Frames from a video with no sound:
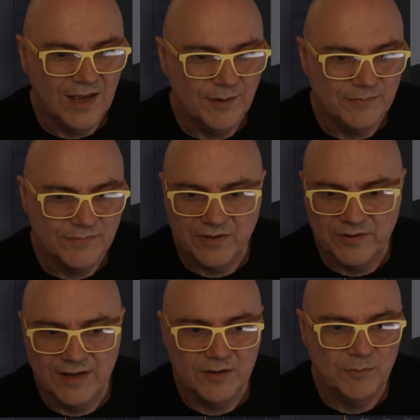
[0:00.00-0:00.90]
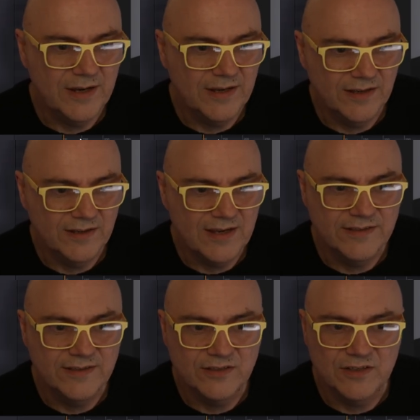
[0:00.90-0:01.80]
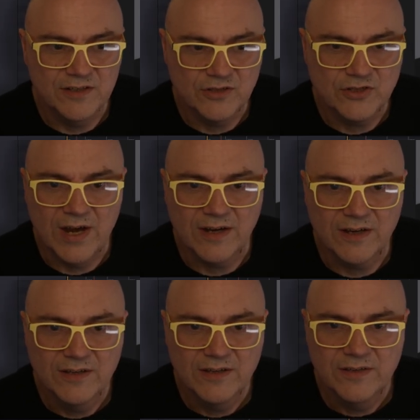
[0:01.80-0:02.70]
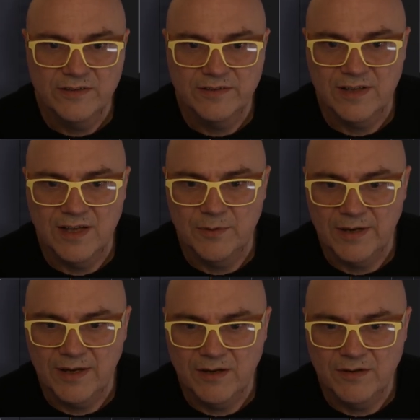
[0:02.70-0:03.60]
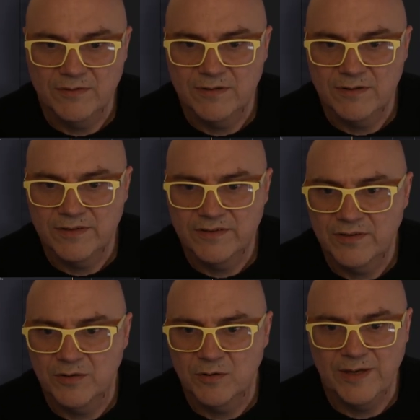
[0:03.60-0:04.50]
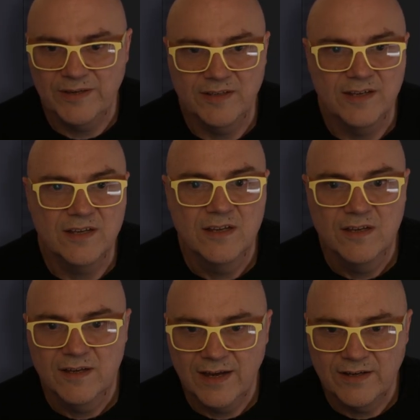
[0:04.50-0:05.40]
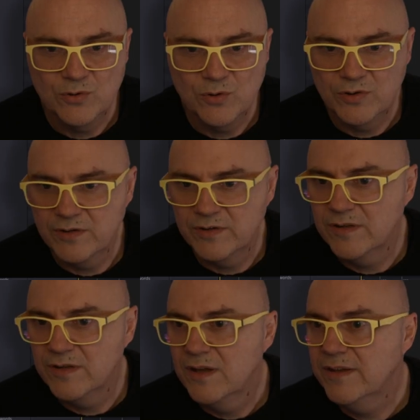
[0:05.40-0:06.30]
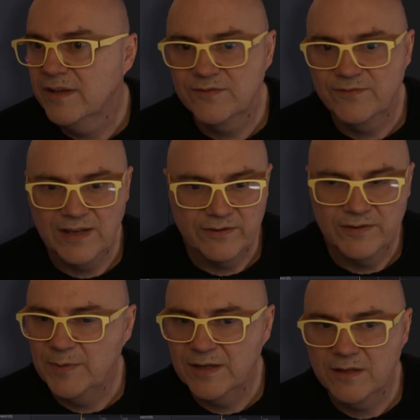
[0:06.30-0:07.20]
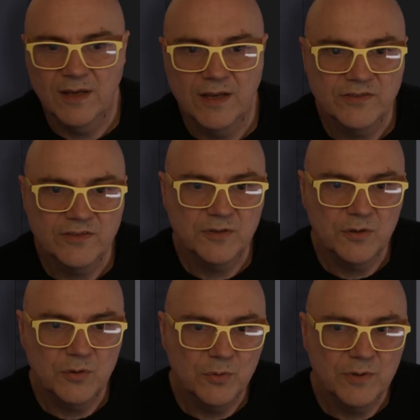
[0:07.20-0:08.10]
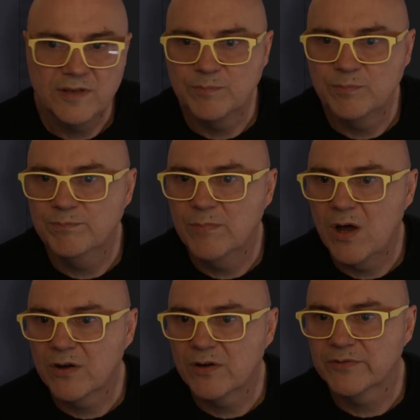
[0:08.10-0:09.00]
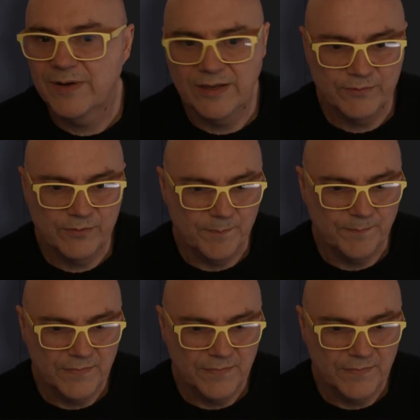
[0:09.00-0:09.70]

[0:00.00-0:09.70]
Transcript: So then it'll make it easier to do the track. So there we go. And so it'll basically ignore this fella in the middle and just look at all these markers around the room.